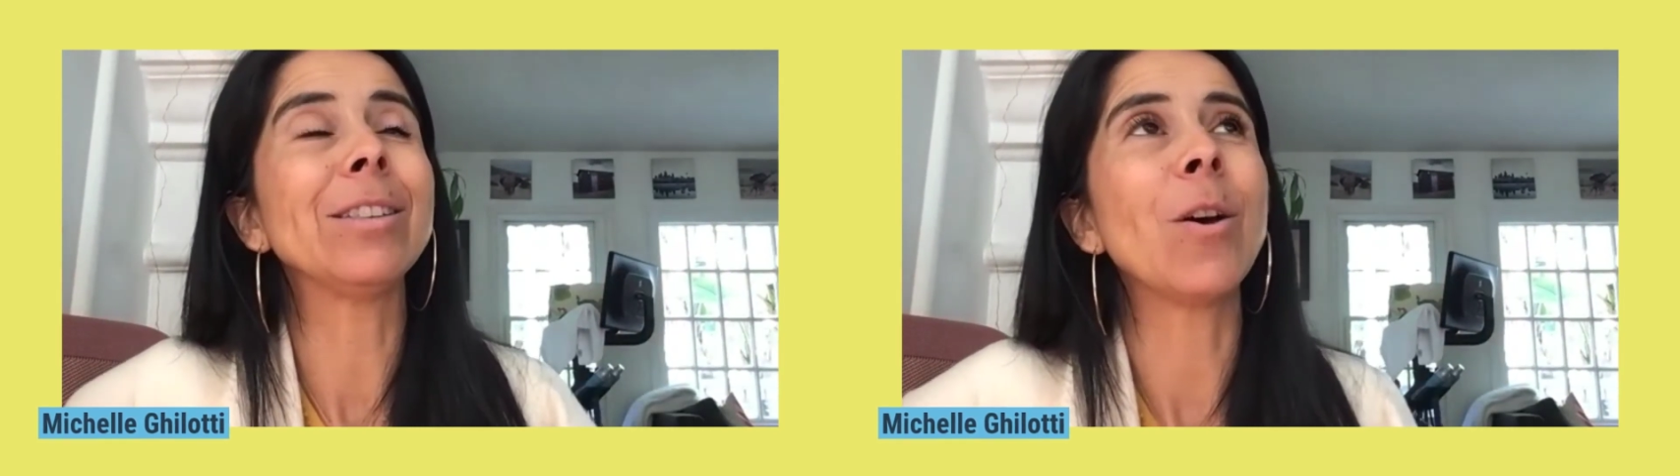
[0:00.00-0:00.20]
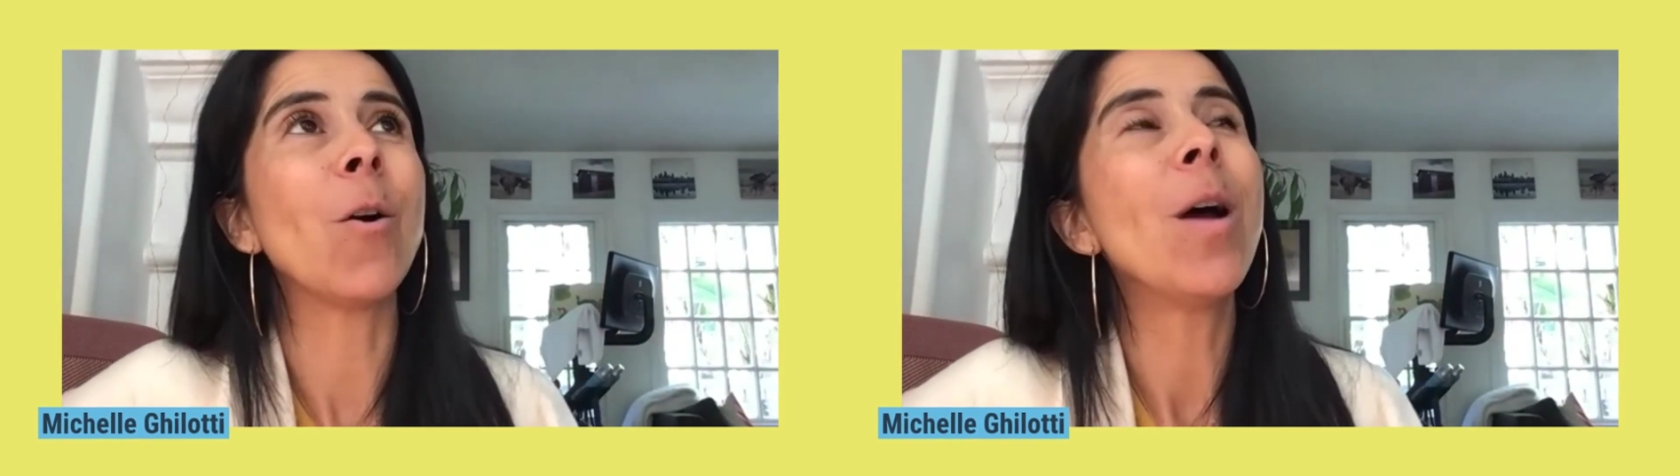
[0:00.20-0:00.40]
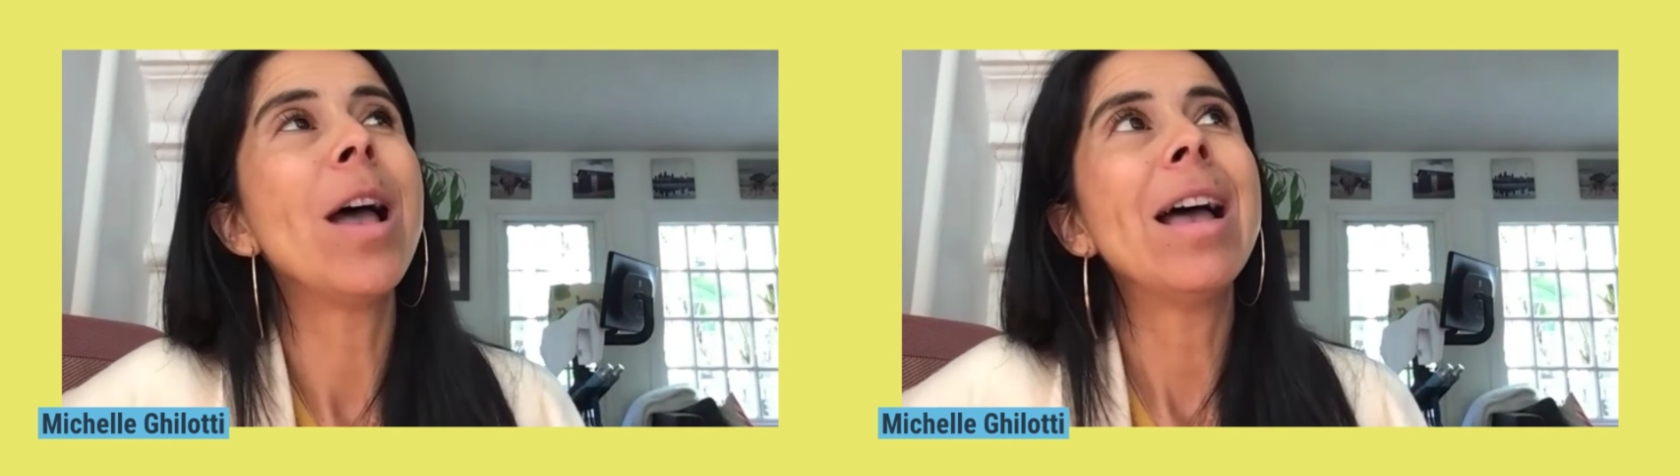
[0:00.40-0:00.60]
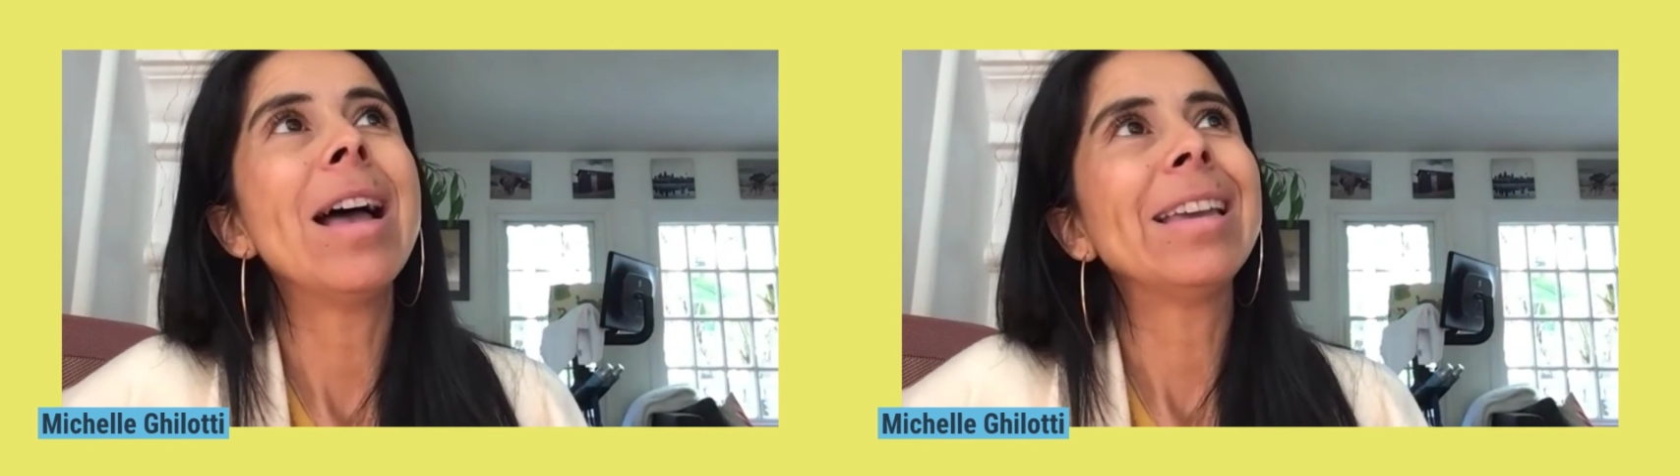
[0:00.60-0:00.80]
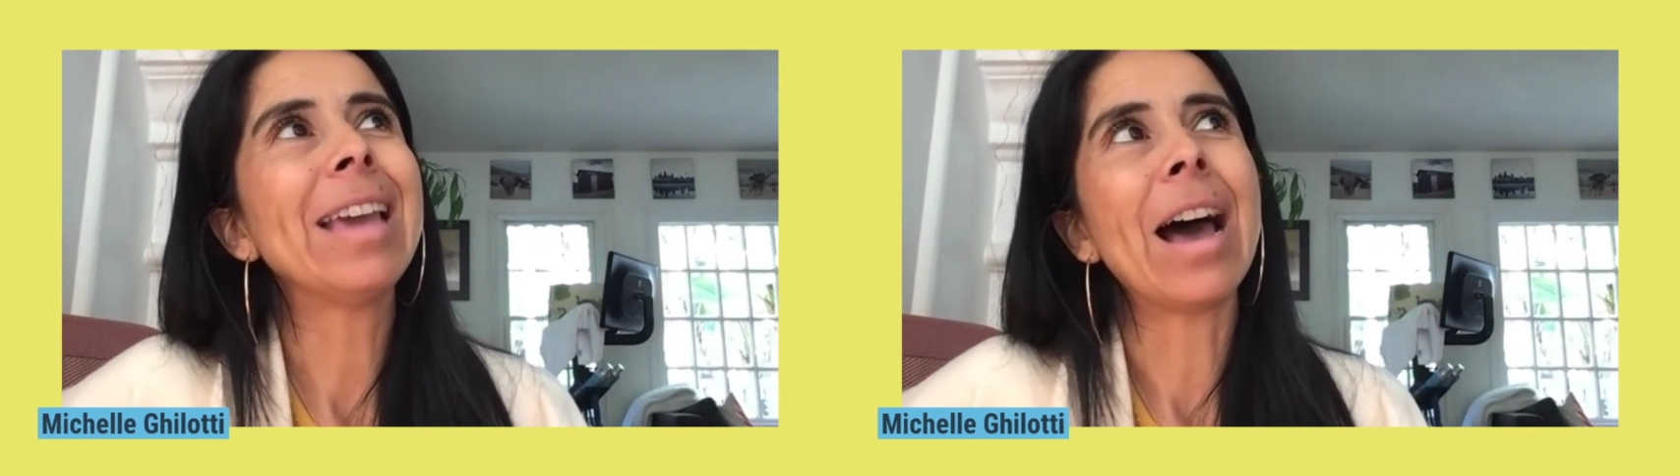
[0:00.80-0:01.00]
So
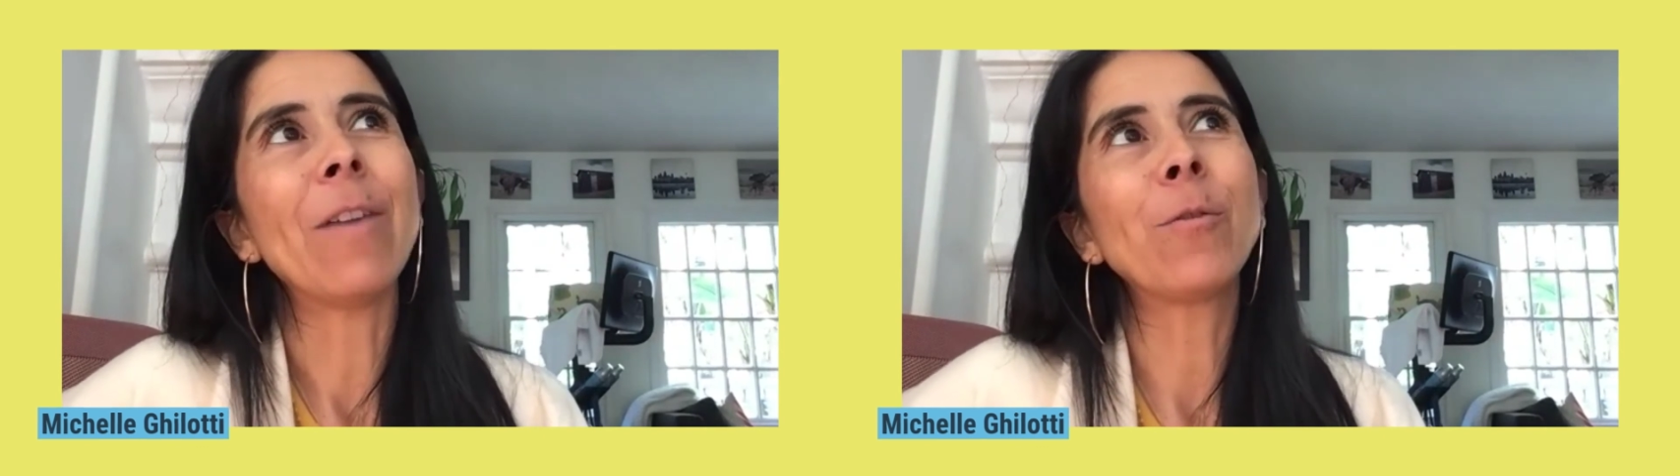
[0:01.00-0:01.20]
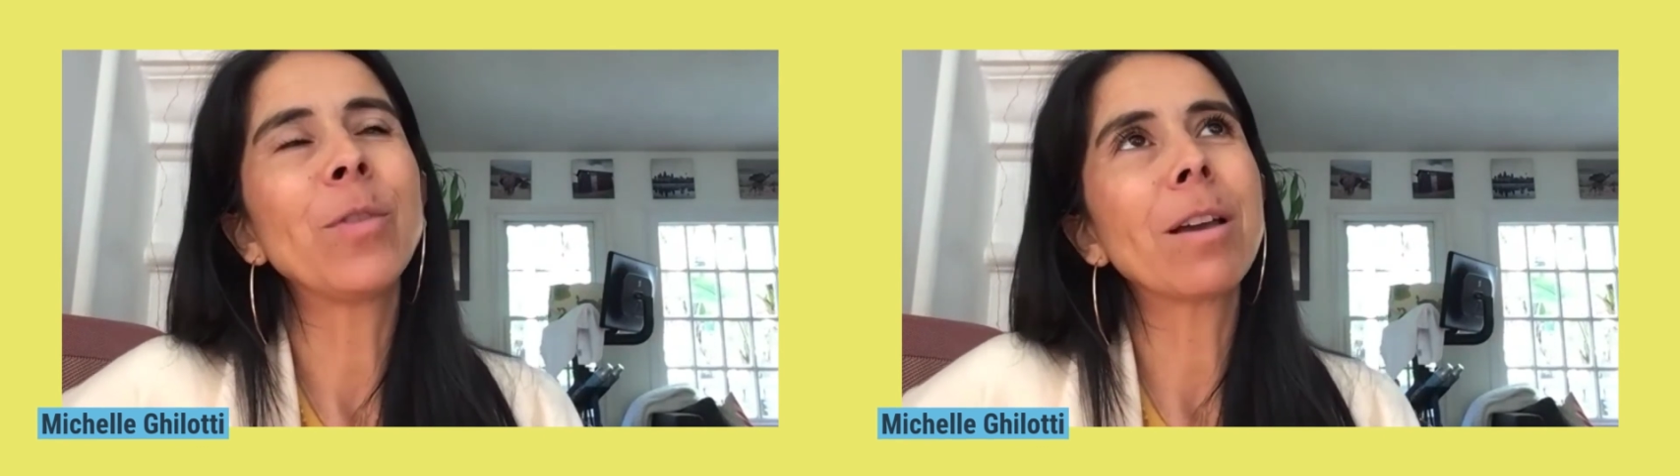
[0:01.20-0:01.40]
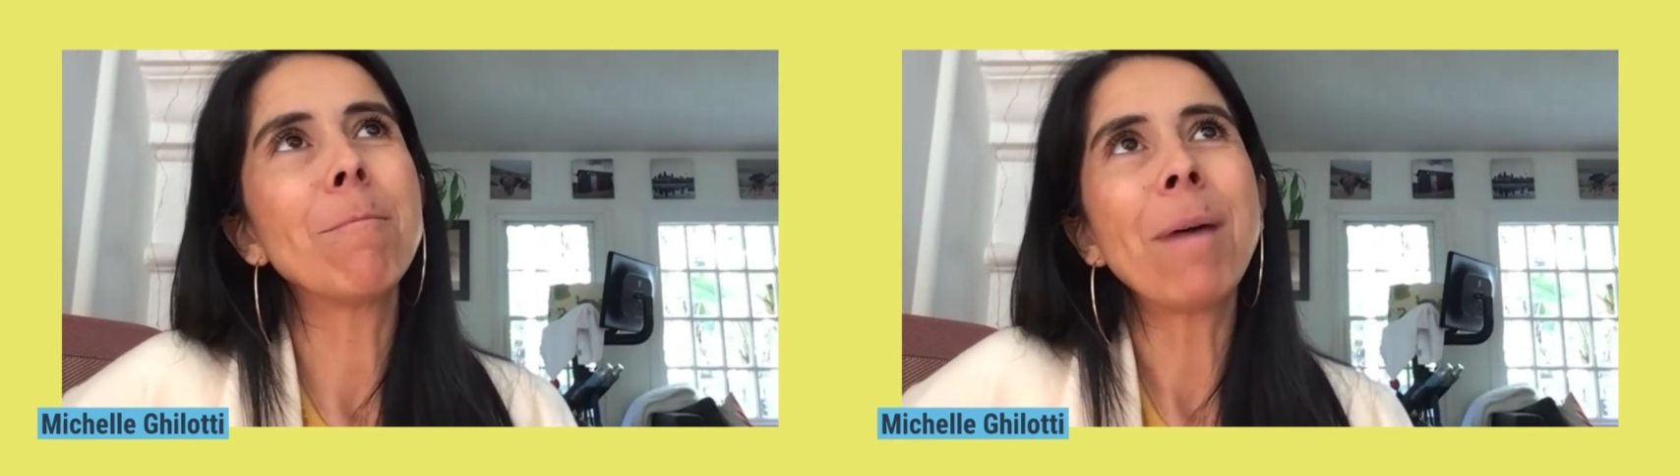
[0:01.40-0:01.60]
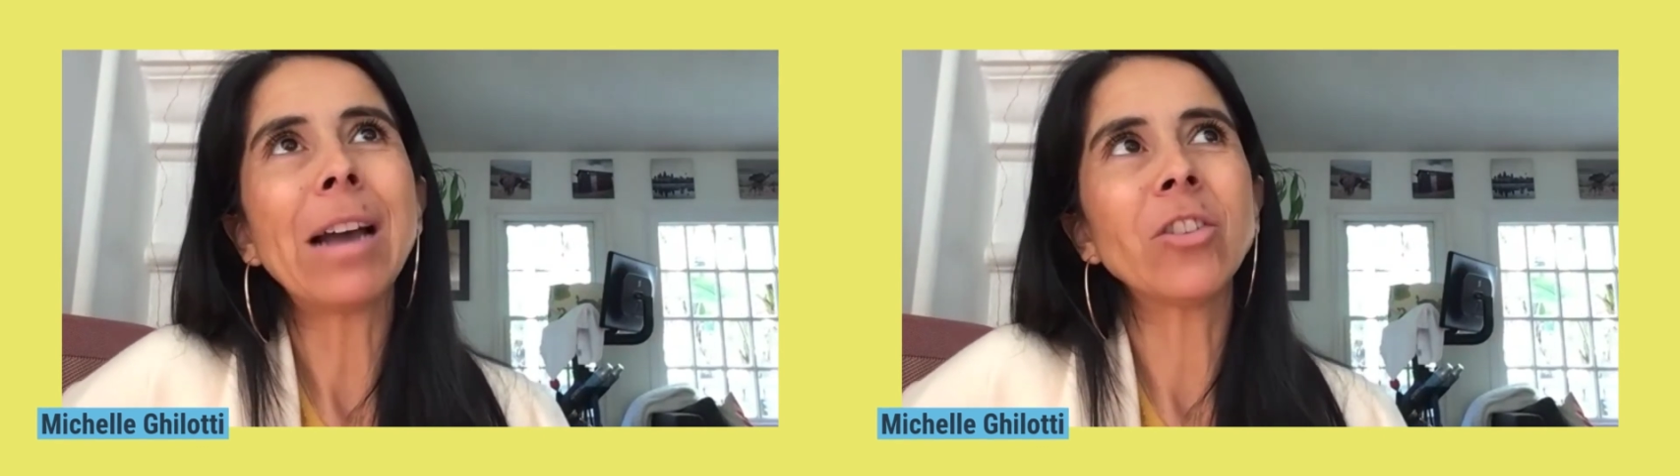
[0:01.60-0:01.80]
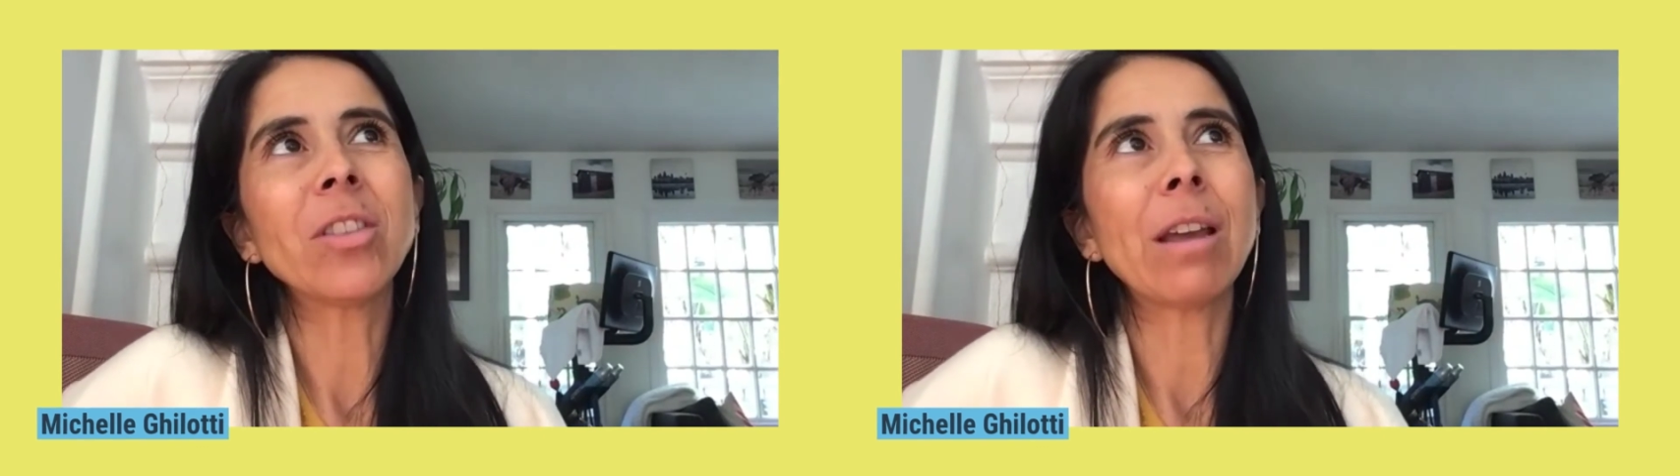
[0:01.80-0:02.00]
yeah, the
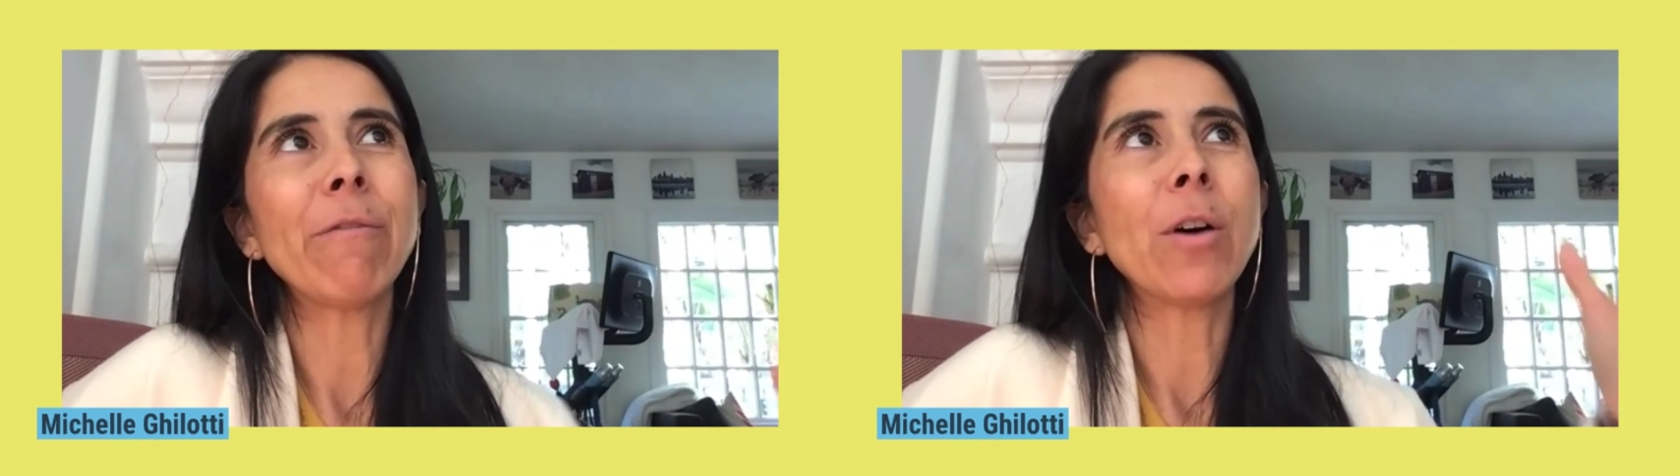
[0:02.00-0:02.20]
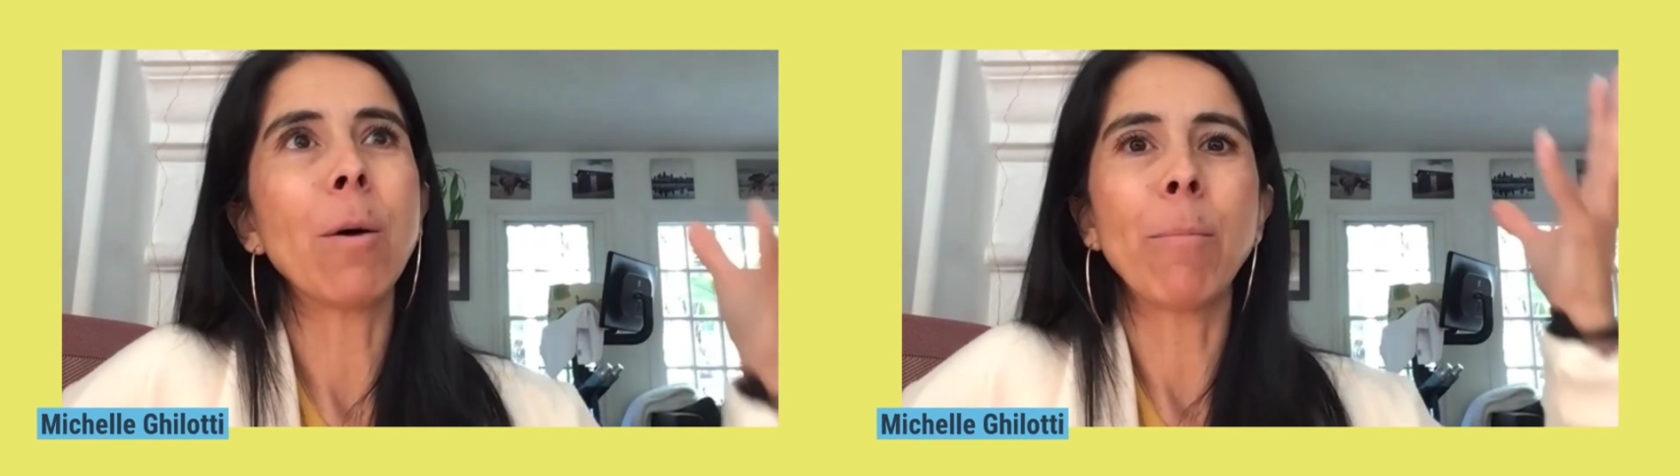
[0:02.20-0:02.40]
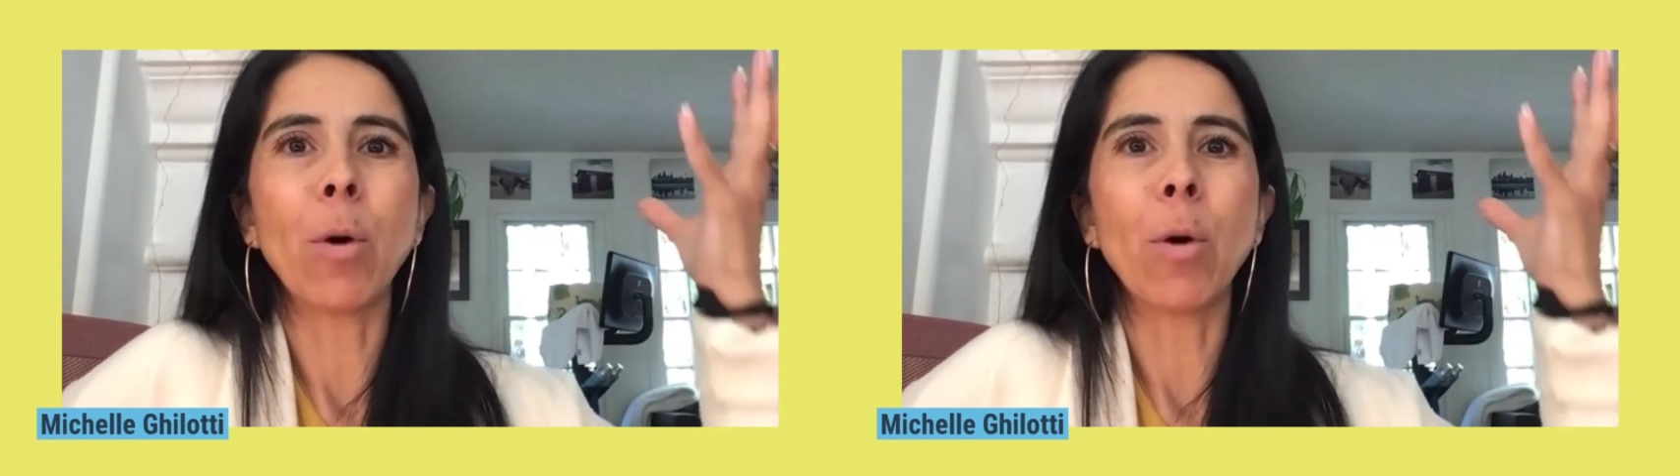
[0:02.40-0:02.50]
compassion that I felt,